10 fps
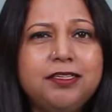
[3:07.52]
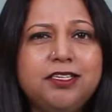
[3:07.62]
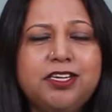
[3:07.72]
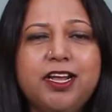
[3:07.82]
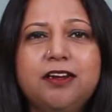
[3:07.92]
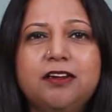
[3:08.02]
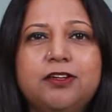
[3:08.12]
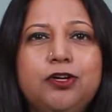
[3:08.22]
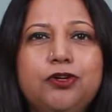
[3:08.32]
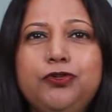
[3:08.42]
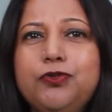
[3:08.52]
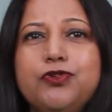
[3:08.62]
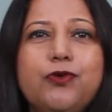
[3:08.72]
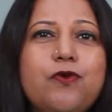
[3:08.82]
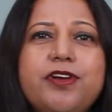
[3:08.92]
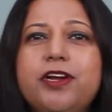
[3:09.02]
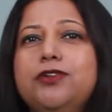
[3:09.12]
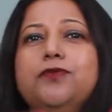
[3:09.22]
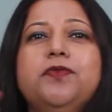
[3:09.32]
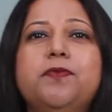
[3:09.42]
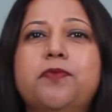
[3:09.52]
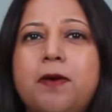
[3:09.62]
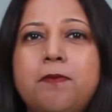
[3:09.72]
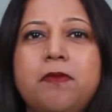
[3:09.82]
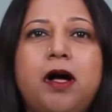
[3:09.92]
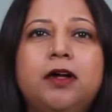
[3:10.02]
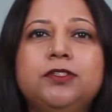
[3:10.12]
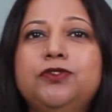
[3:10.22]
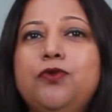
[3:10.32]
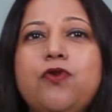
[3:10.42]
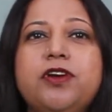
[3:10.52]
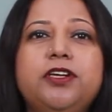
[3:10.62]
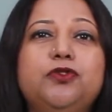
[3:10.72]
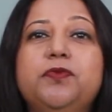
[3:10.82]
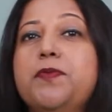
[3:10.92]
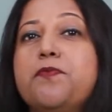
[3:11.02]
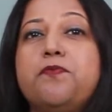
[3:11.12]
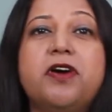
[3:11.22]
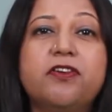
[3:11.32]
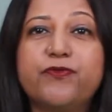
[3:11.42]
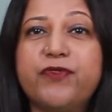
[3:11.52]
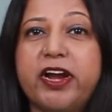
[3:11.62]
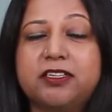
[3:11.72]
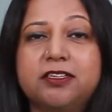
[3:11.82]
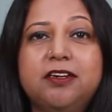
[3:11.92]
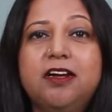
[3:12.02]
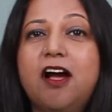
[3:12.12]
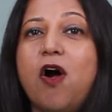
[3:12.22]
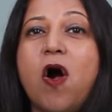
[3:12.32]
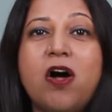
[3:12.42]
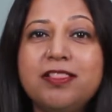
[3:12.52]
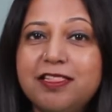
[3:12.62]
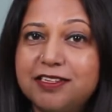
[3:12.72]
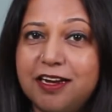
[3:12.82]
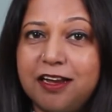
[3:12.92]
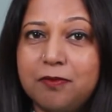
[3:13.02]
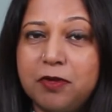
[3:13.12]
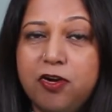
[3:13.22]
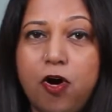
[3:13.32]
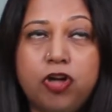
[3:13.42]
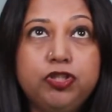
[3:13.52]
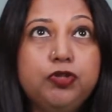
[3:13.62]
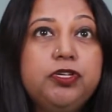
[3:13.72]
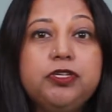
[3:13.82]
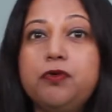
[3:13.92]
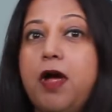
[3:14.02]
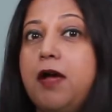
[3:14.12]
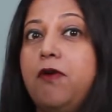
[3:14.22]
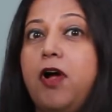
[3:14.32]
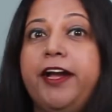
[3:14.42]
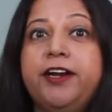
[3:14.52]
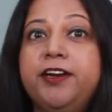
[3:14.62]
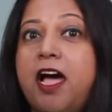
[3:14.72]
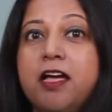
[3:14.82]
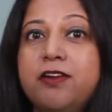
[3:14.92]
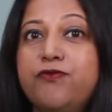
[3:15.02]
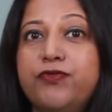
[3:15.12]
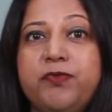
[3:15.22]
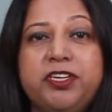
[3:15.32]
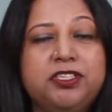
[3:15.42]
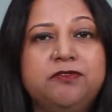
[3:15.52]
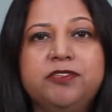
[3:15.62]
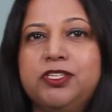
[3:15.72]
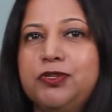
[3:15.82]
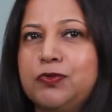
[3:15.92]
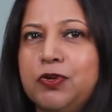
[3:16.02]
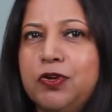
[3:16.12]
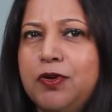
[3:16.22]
a trainer, you don't need to be Brahma, you don't need to be perfect all the time, or you need to have entire information with you.